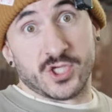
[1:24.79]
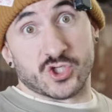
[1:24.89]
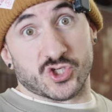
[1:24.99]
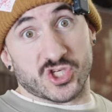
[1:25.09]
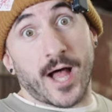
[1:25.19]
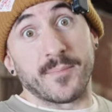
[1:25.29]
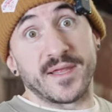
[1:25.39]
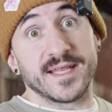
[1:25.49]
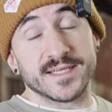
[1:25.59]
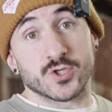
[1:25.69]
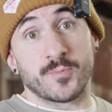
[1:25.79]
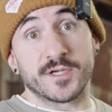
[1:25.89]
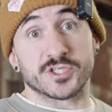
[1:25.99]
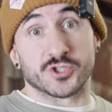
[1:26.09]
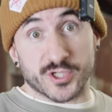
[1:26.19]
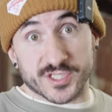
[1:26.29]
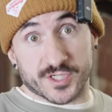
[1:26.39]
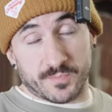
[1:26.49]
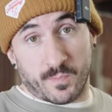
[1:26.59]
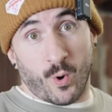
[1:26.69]
So stop eating so much and drink
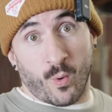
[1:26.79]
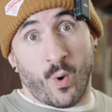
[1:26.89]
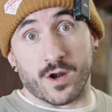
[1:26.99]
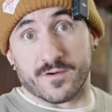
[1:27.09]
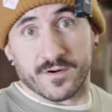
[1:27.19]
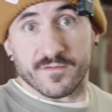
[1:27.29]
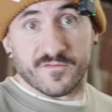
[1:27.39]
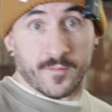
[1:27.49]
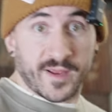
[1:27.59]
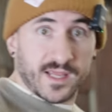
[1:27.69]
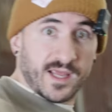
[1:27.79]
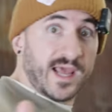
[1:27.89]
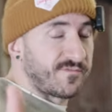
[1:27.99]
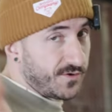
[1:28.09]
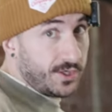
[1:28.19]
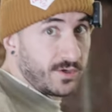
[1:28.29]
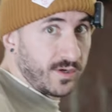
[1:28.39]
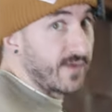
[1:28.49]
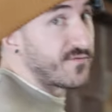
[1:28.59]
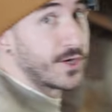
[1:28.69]
some more water for me and for you
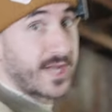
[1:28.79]
and for your